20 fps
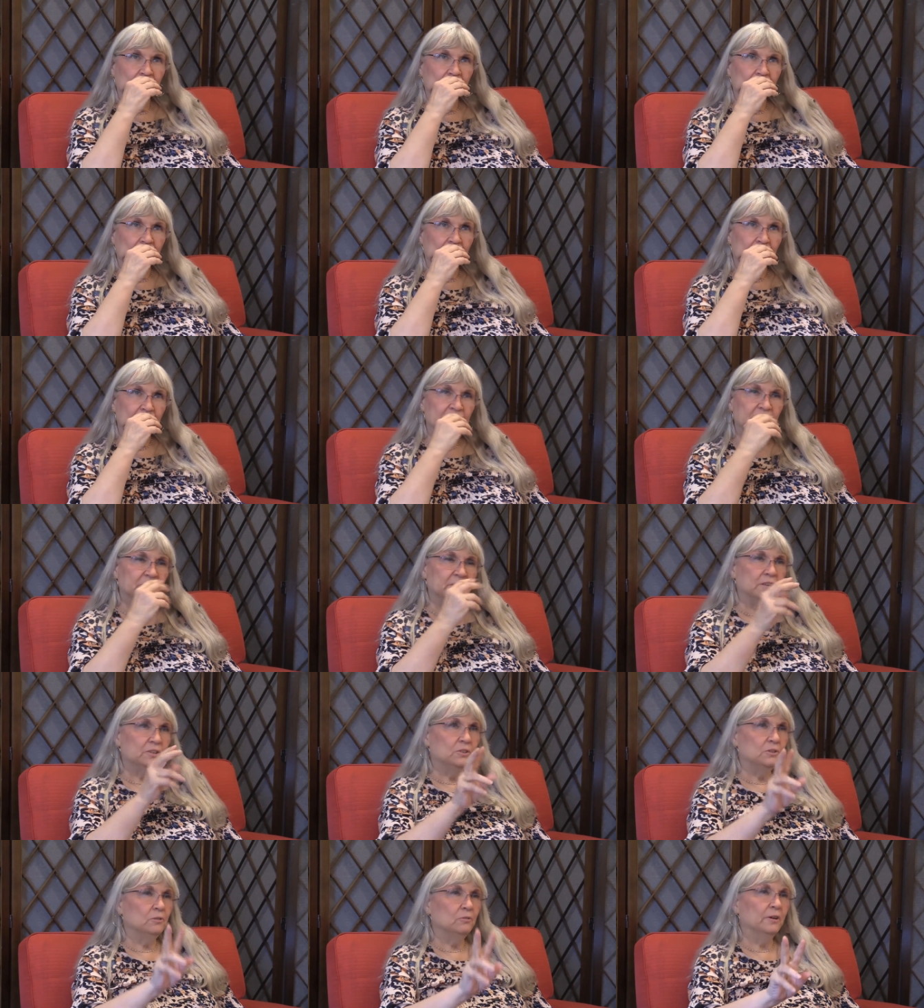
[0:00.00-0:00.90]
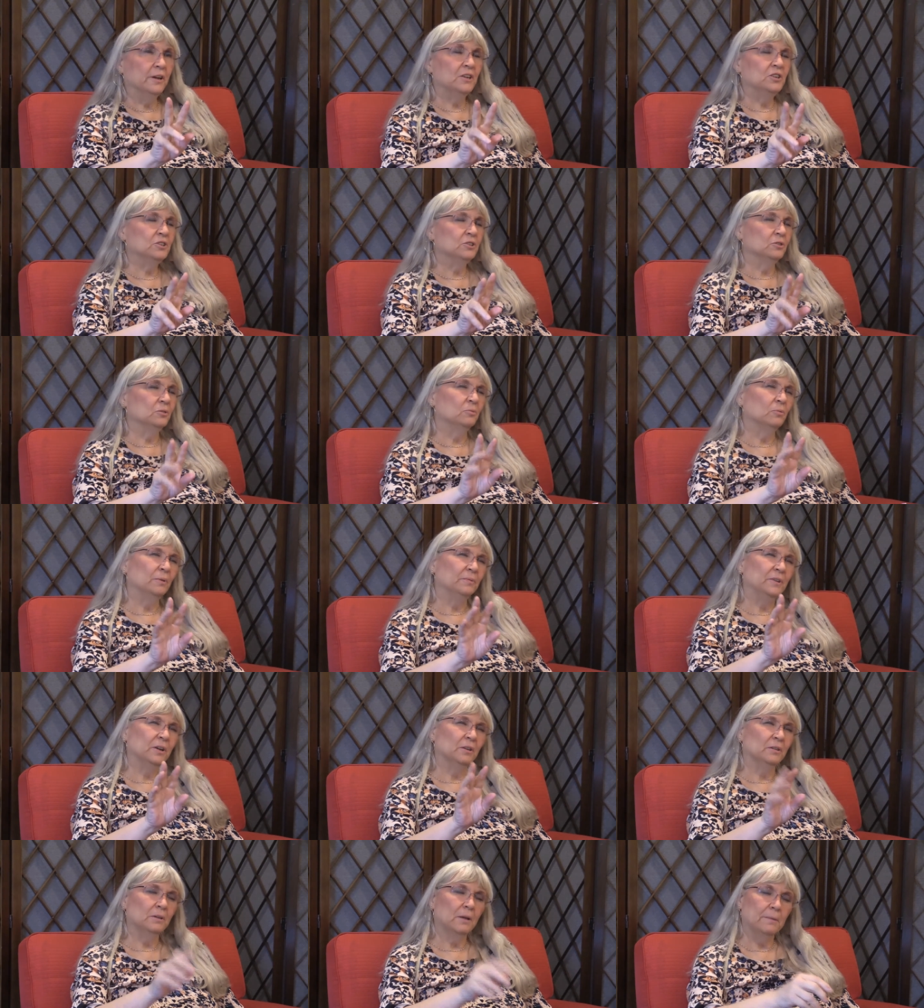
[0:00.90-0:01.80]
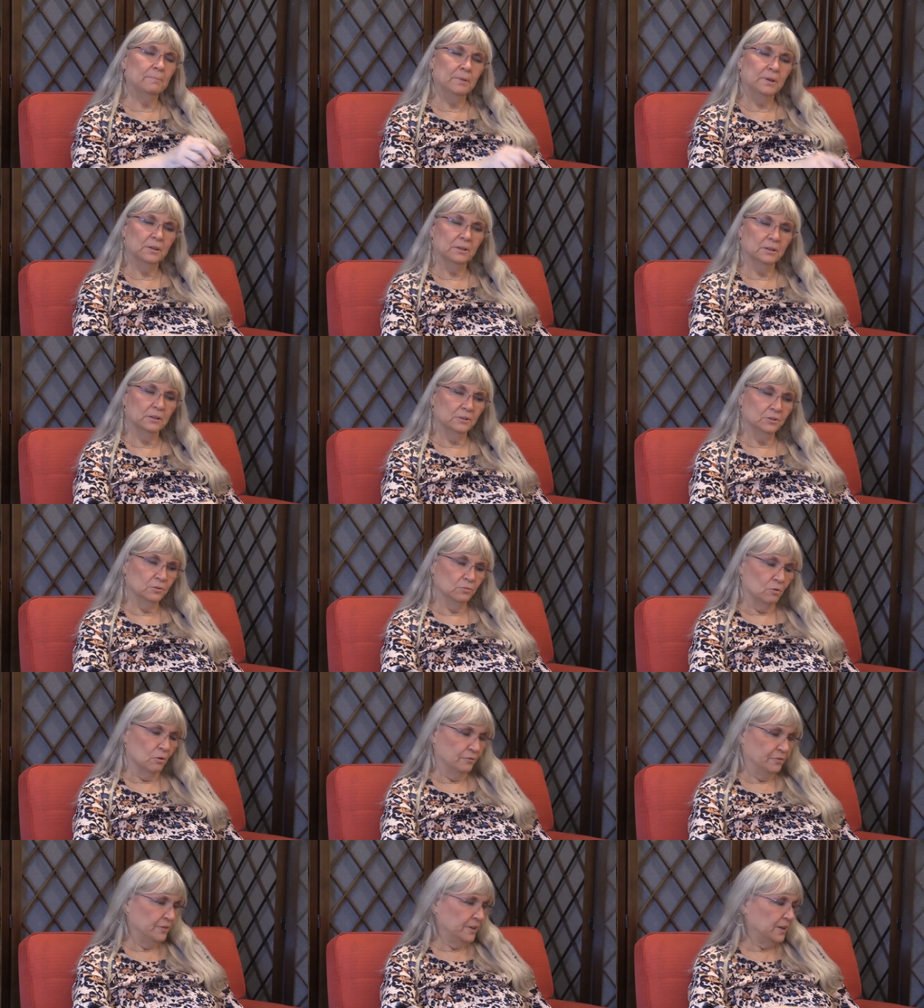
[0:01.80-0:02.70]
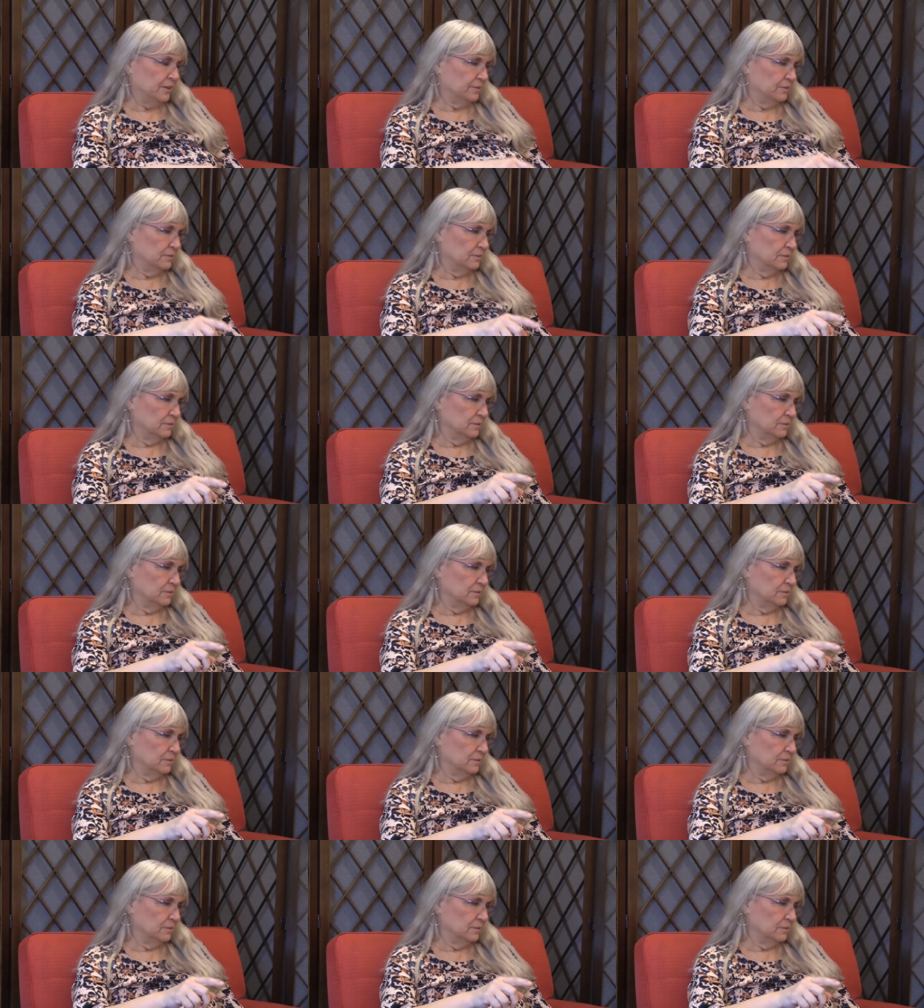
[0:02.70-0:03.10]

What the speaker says: let me see, 2 grandchildren. Well, they might be a little too old for it,